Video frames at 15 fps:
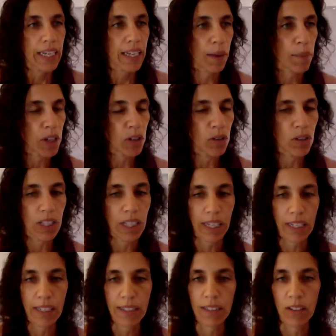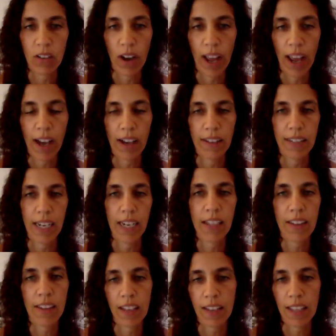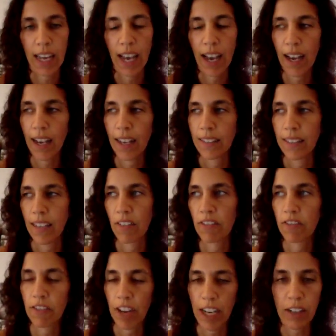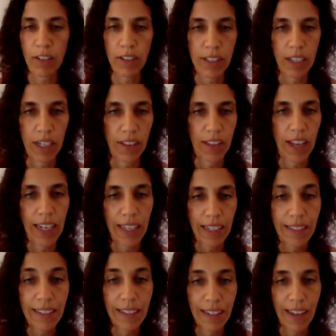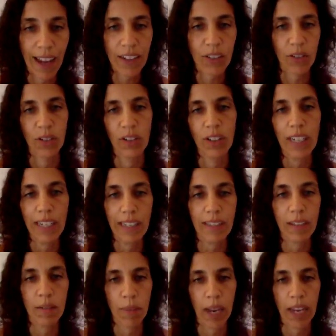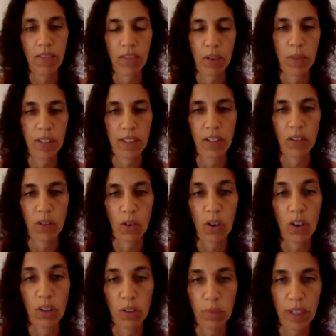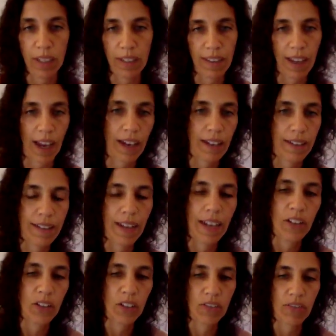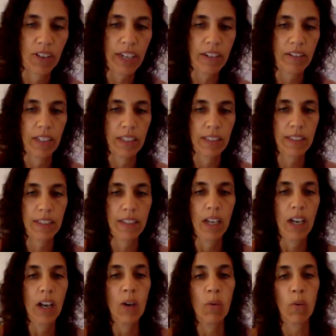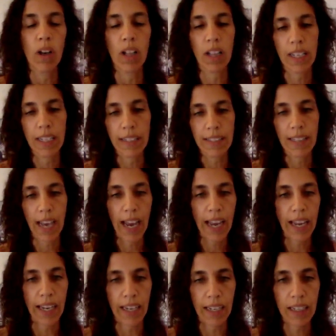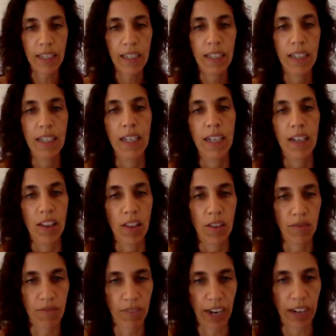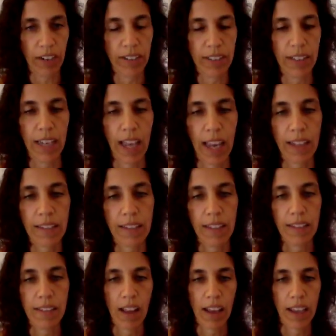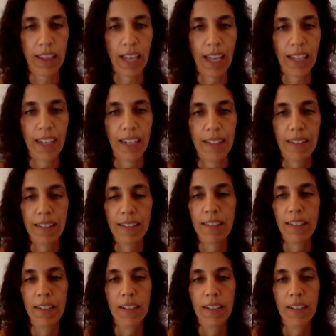chemical cleaners in your house, anything that has a fragrance in it that isn't natural, isn't made from essential oils, because that is nature's fragrance, will contain fragrance enhancers like phthalates.